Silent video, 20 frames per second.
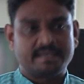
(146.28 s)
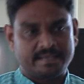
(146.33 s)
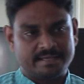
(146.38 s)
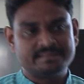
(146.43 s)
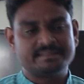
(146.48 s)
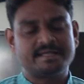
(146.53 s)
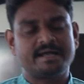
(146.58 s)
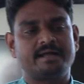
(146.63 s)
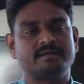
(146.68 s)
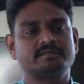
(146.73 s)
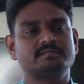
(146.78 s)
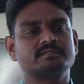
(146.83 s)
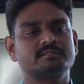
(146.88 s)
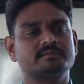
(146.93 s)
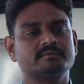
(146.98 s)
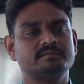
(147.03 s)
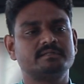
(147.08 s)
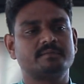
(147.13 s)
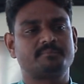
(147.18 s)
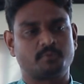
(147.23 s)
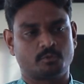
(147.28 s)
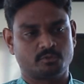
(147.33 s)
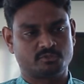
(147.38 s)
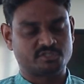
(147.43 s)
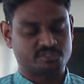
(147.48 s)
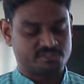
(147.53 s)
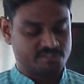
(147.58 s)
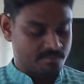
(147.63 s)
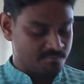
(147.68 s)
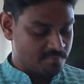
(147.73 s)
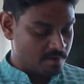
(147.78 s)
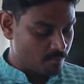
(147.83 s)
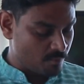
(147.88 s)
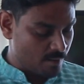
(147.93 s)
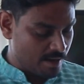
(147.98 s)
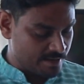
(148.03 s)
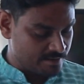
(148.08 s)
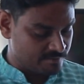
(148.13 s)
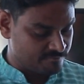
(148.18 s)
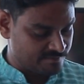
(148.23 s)
In that, the process number
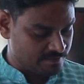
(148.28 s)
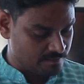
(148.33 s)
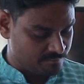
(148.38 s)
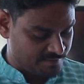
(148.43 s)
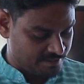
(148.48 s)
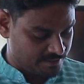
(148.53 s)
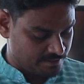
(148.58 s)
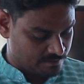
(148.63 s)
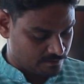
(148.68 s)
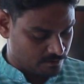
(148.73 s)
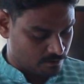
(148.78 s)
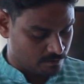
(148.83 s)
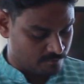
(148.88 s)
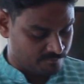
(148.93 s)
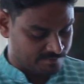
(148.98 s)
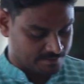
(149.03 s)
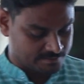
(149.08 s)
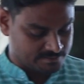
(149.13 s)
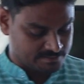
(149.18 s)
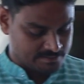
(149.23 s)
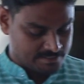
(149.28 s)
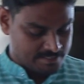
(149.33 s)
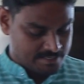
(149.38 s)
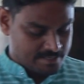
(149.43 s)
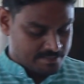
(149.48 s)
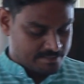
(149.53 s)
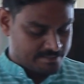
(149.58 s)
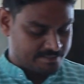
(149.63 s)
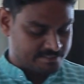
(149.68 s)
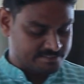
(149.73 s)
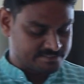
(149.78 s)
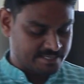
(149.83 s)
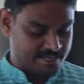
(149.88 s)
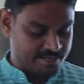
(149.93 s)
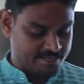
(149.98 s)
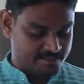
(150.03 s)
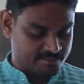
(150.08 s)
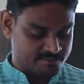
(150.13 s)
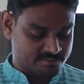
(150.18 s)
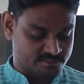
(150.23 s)
1 will be always
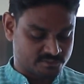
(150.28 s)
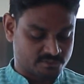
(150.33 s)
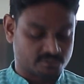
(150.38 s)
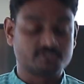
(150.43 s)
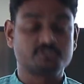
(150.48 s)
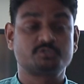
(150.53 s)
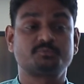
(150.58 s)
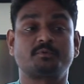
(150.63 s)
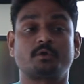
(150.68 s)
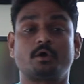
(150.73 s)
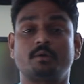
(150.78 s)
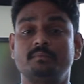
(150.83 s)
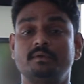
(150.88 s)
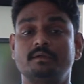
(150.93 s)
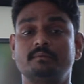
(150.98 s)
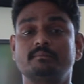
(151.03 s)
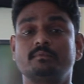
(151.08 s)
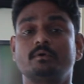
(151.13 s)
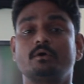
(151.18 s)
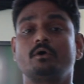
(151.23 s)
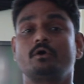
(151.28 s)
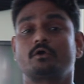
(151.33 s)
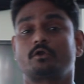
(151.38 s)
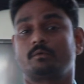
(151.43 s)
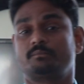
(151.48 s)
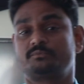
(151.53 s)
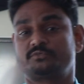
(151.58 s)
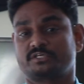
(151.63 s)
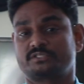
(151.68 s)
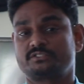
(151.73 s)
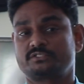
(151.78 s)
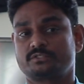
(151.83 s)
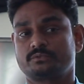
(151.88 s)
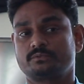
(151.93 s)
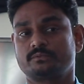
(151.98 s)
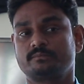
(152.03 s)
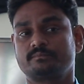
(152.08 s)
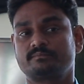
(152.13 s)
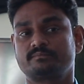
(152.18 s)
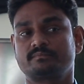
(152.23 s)
design research problem or objective.
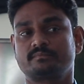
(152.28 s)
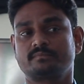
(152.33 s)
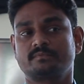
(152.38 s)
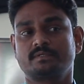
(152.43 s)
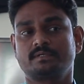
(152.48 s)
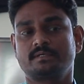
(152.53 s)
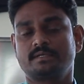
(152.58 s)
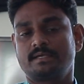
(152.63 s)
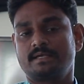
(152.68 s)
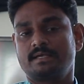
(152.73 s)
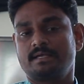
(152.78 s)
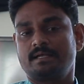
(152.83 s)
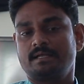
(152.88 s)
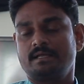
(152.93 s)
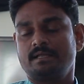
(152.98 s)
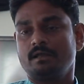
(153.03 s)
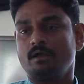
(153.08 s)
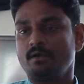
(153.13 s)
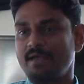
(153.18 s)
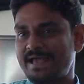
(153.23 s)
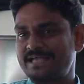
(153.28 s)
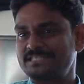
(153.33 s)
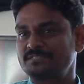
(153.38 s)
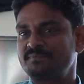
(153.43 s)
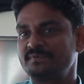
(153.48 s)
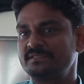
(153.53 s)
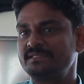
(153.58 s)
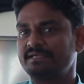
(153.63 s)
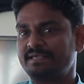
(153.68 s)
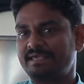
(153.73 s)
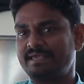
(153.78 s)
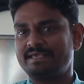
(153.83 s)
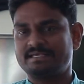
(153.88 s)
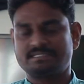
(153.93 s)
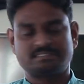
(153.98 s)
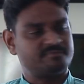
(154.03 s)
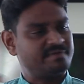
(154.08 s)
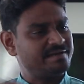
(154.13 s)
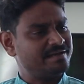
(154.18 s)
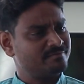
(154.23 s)
Now as per the
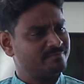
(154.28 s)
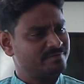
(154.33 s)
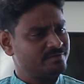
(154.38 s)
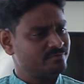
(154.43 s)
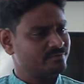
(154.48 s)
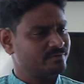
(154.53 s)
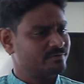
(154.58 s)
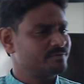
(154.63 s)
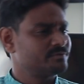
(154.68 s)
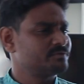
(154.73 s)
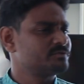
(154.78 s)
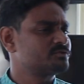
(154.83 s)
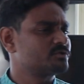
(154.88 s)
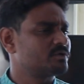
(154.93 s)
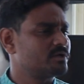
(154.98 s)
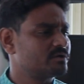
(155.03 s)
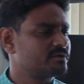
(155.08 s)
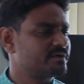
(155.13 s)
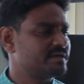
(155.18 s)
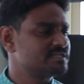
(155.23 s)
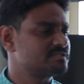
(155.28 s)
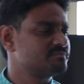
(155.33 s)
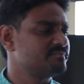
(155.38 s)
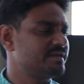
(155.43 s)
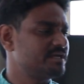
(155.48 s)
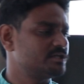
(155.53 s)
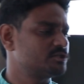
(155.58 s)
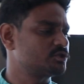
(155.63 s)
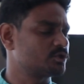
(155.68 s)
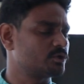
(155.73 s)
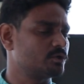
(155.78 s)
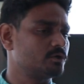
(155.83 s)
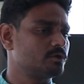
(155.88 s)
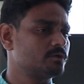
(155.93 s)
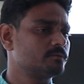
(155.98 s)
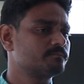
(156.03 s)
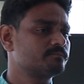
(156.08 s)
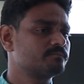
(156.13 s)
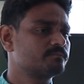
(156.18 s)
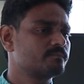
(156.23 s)
case, whenever you are going to solve case, make
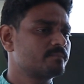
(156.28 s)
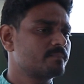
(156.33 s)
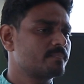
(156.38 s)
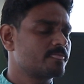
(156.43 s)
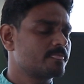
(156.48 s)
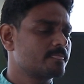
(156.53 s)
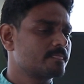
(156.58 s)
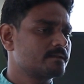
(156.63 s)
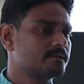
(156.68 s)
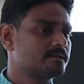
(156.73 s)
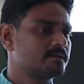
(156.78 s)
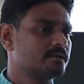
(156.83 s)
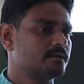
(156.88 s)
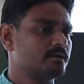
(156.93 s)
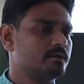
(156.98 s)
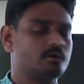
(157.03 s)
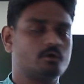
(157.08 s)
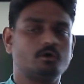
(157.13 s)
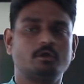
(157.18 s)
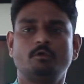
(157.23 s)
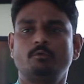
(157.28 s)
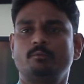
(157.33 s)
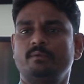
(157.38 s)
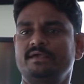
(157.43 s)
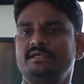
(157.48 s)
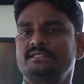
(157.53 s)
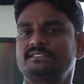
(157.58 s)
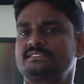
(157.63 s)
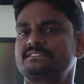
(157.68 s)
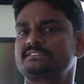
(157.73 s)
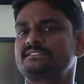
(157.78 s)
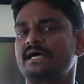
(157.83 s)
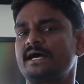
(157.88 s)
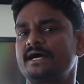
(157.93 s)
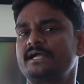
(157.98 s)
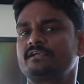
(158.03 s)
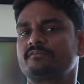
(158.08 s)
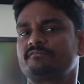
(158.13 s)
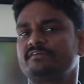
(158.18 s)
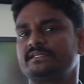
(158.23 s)
sure always
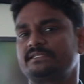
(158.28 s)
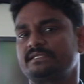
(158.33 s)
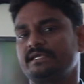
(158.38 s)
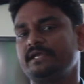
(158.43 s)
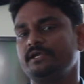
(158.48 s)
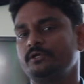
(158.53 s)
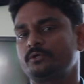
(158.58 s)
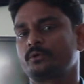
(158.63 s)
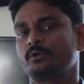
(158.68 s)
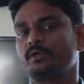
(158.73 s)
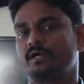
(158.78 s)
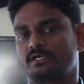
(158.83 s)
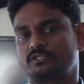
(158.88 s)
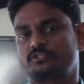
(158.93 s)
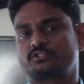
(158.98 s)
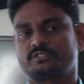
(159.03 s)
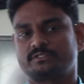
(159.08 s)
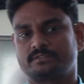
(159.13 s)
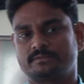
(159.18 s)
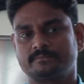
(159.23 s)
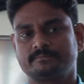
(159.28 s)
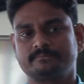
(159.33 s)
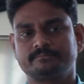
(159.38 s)
start with introduction.